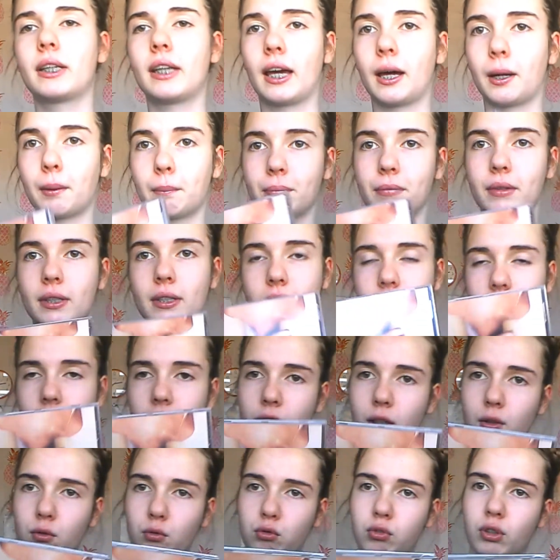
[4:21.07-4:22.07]
yeah, this is
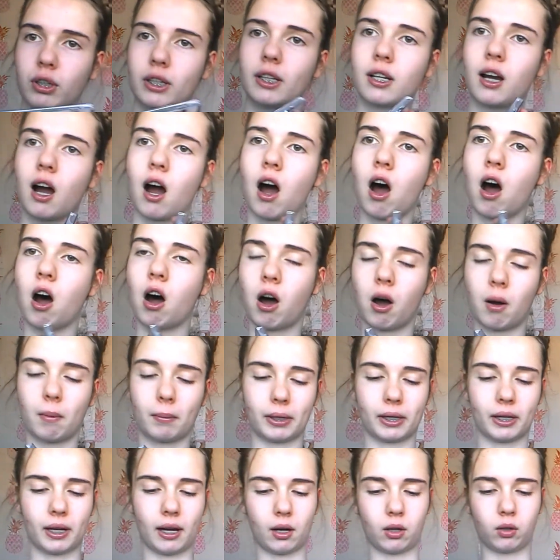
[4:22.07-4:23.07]
like a really
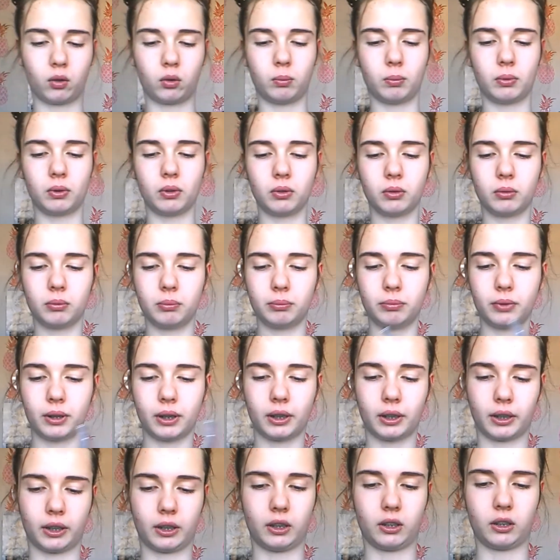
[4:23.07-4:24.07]
calming album,
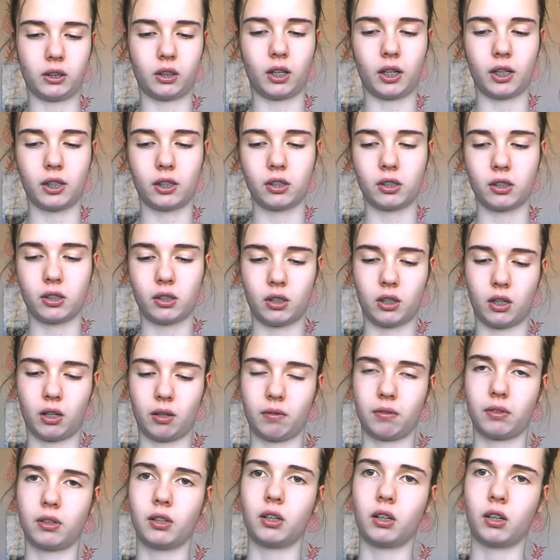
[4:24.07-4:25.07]
and I just love
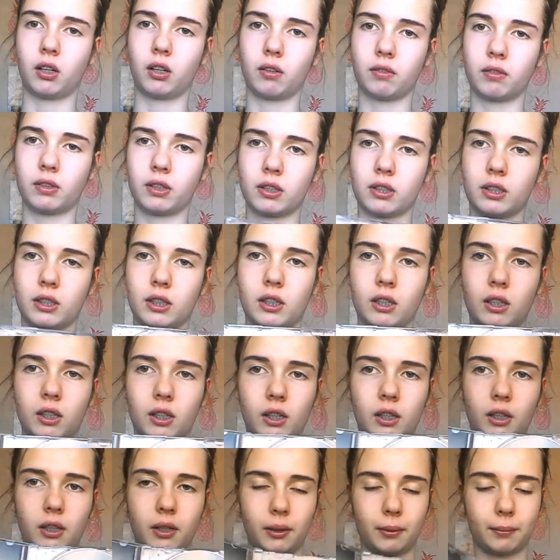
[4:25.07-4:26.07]
the look of the
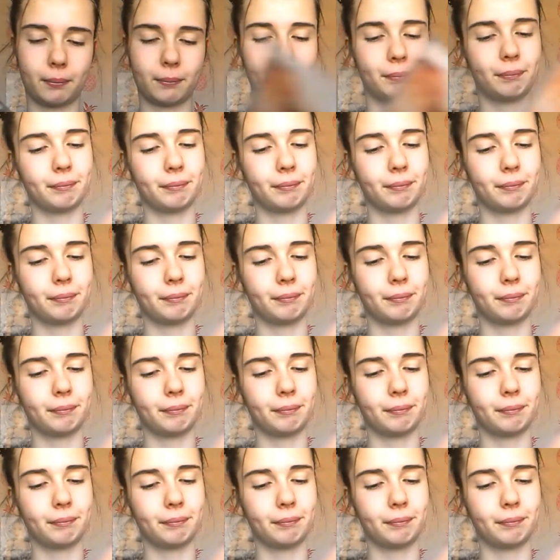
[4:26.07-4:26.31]
CD.